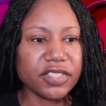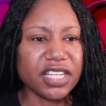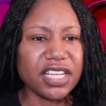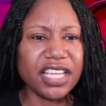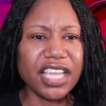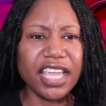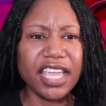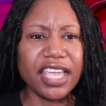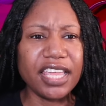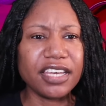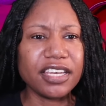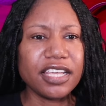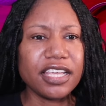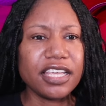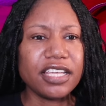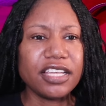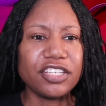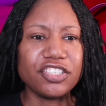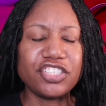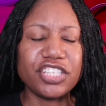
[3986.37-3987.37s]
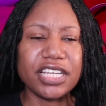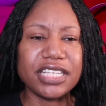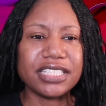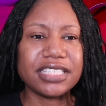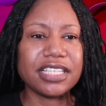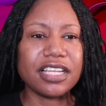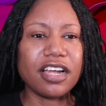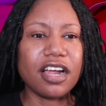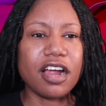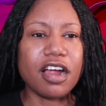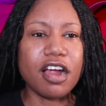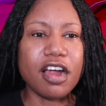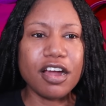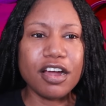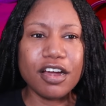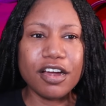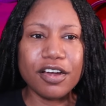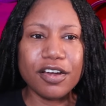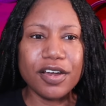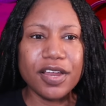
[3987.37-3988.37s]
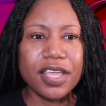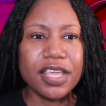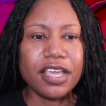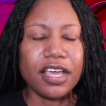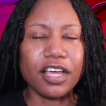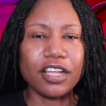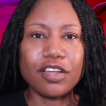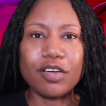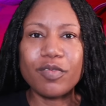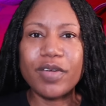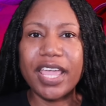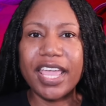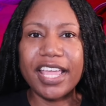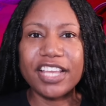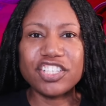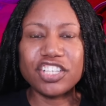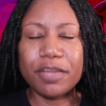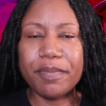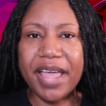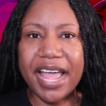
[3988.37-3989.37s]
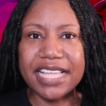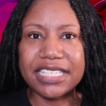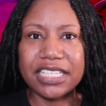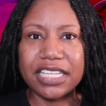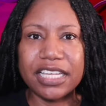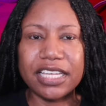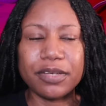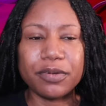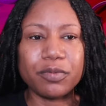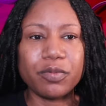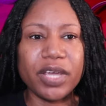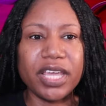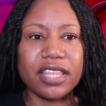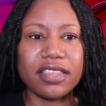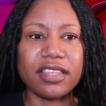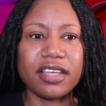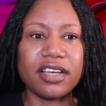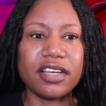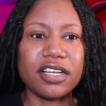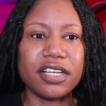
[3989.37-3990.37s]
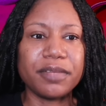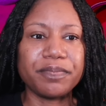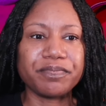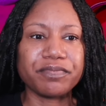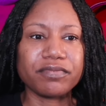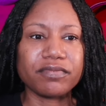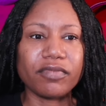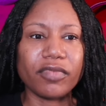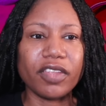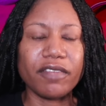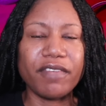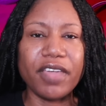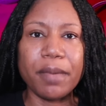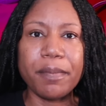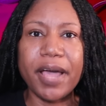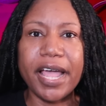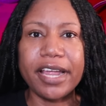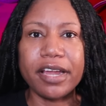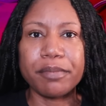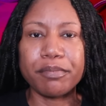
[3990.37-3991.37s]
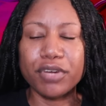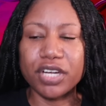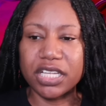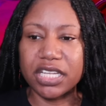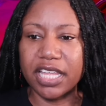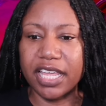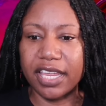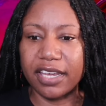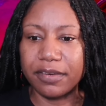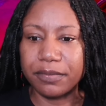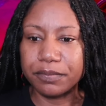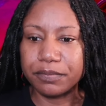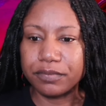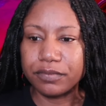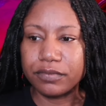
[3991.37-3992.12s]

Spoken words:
Again, just her, along with Angela Bassett with Vampire in Brooklyn,